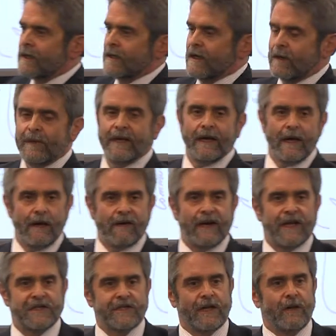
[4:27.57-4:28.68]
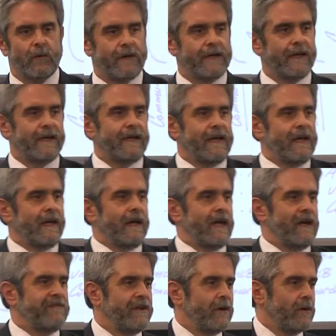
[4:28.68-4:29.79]
it'd be interesting, wouldn't it,
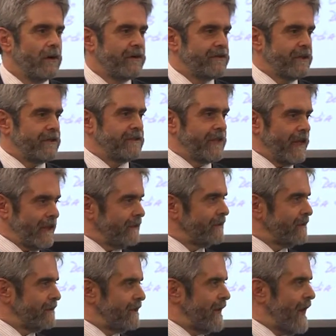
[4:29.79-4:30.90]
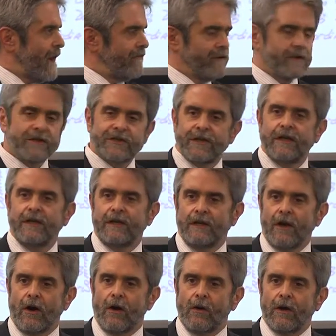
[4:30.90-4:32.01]
if you were to have your
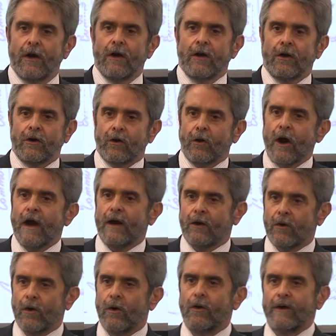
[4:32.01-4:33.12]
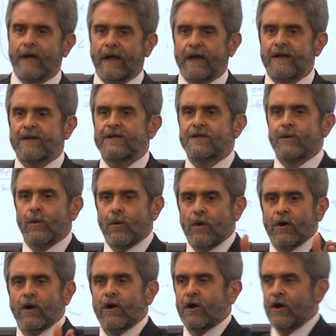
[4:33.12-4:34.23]
CEO chronicle his
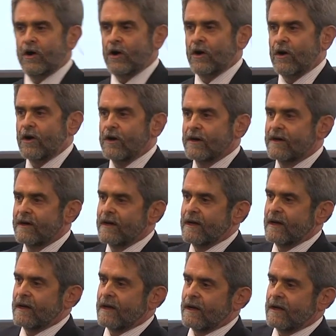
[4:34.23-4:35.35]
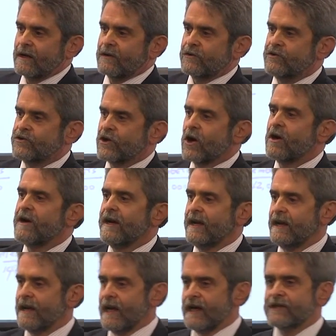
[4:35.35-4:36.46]
or her
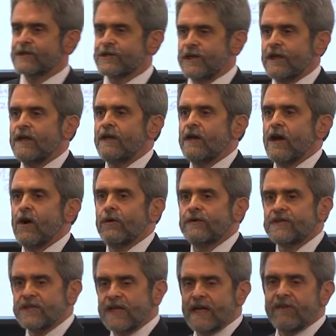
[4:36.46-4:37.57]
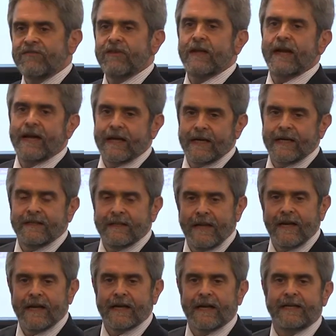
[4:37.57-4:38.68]
journey as CEO and see if
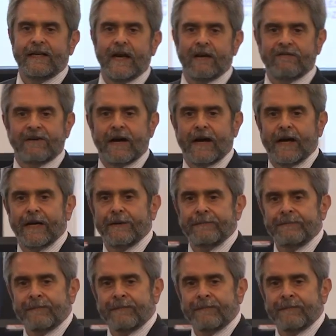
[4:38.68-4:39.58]
they can identify